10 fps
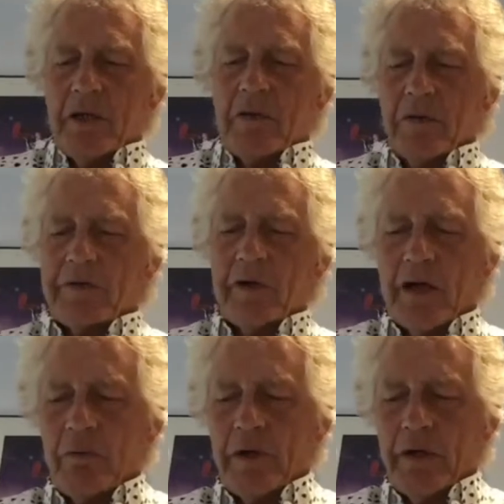because
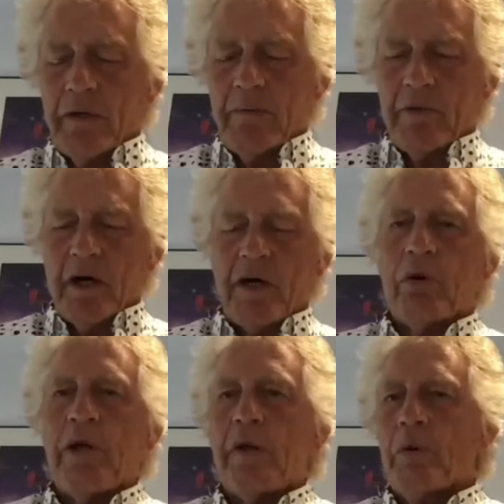I'd
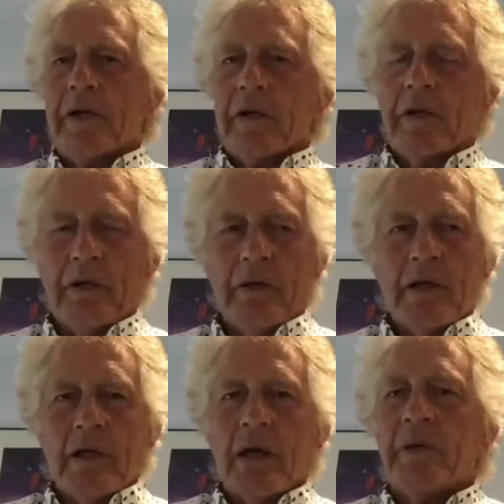rewritten
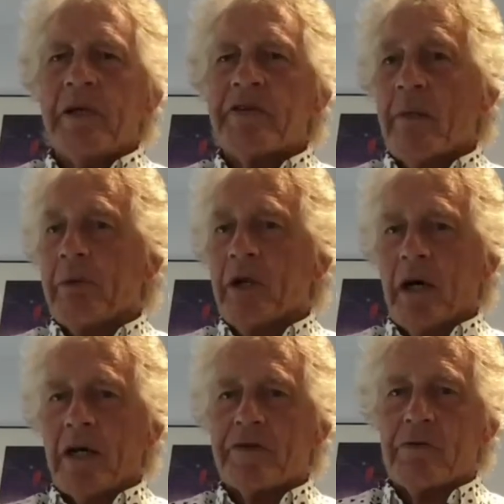A Midsummer
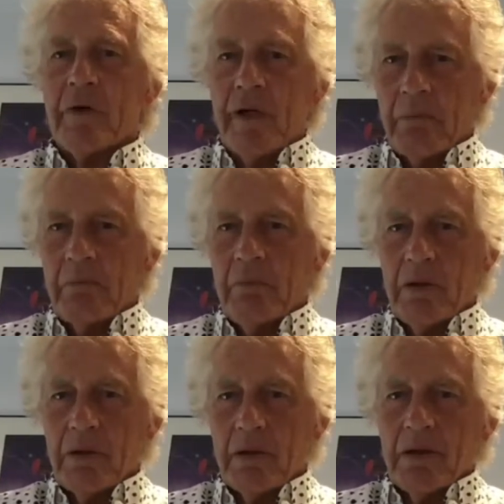Night's Dream